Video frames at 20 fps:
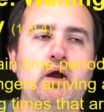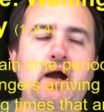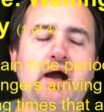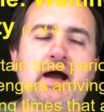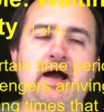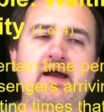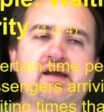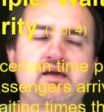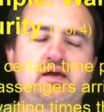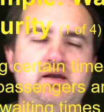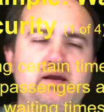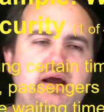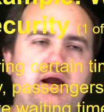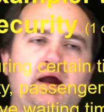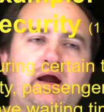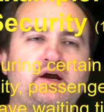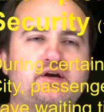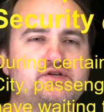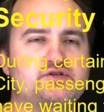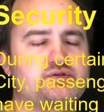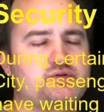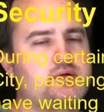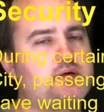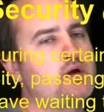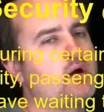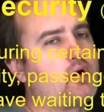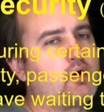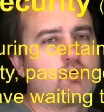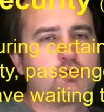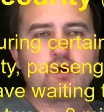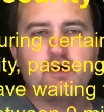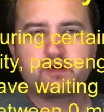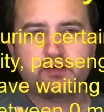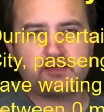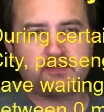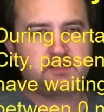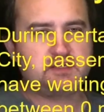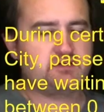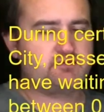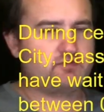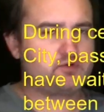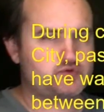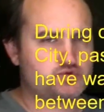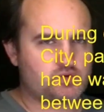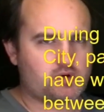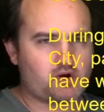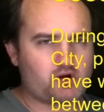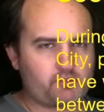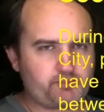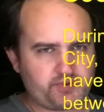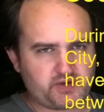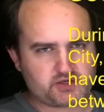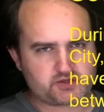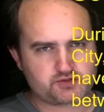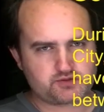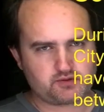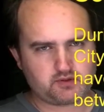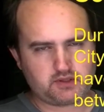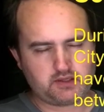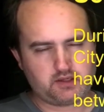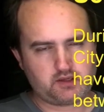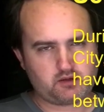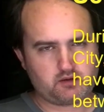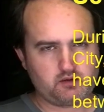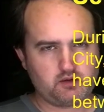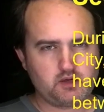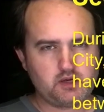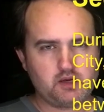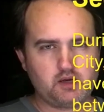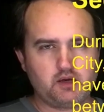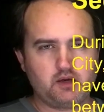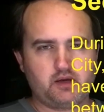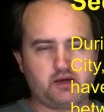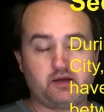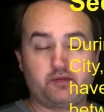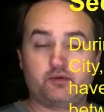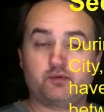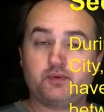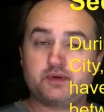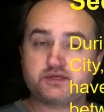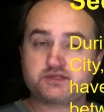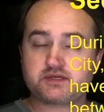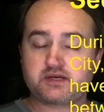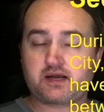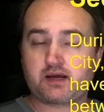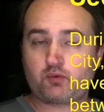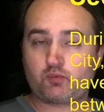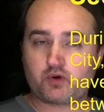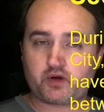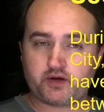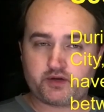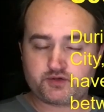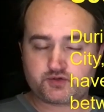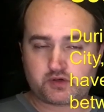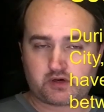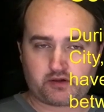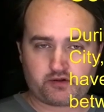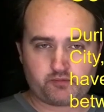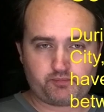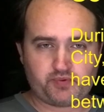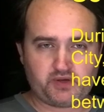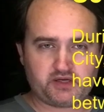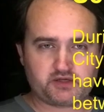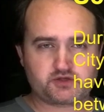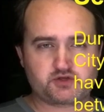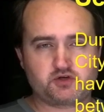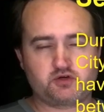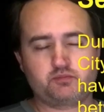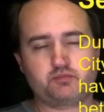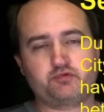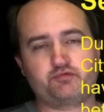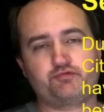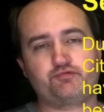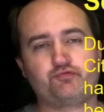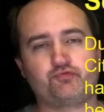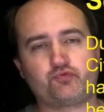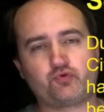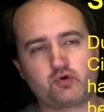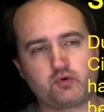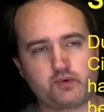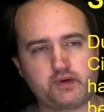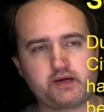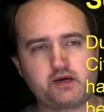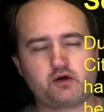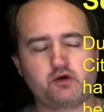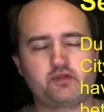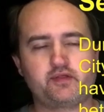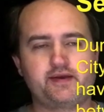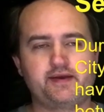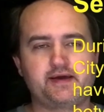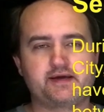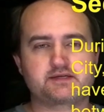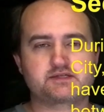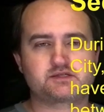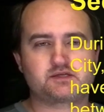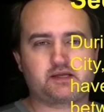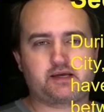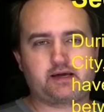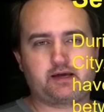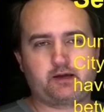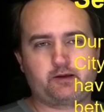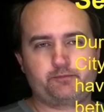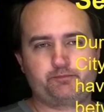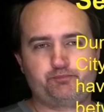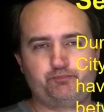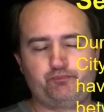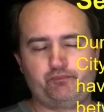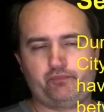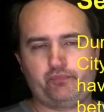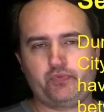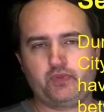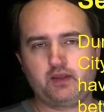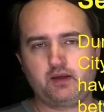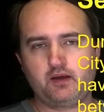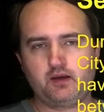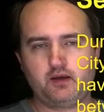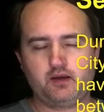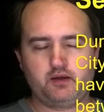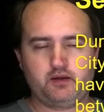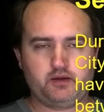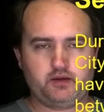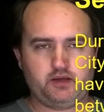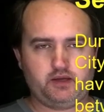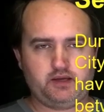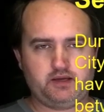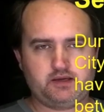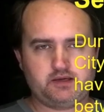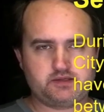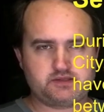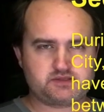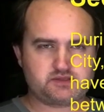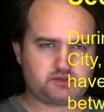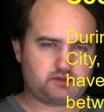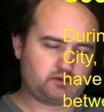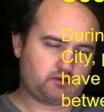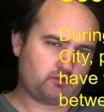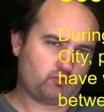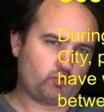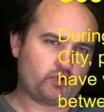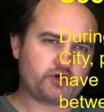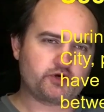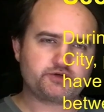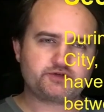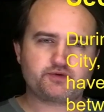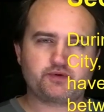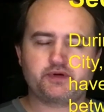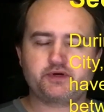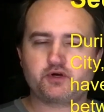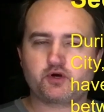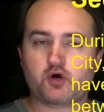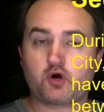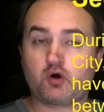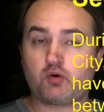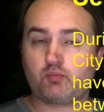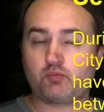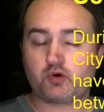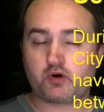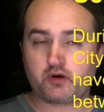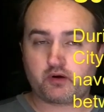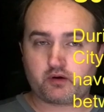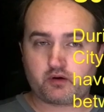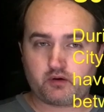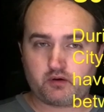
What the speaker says: I can actually already even draw a picture here. And the reason I want to draw the picture before we go to the next slide is when you're doing your homework,